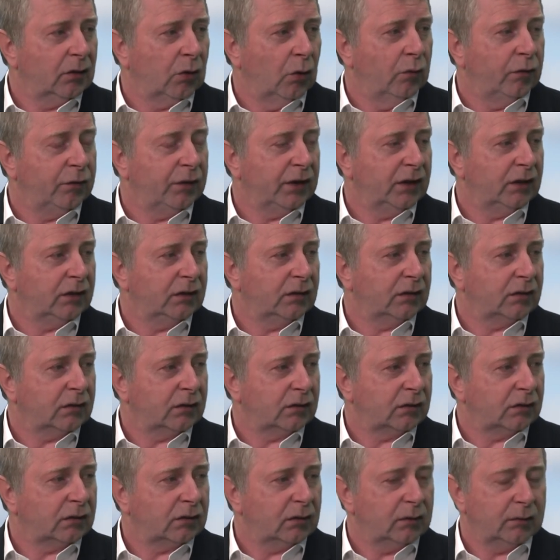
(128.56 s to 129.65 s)
all
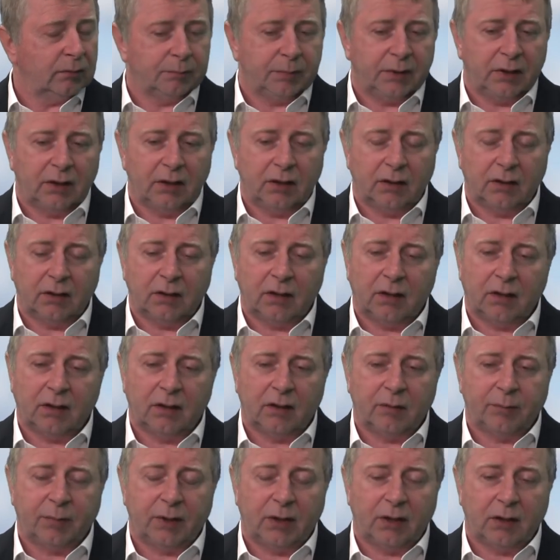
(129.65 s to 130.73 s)
things being
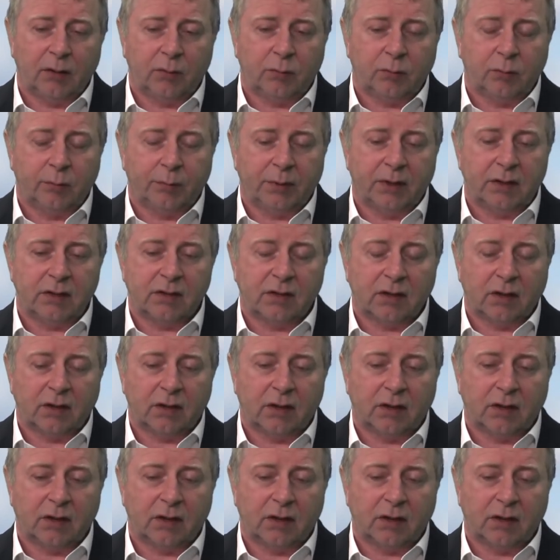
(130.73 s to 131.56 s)
equal. But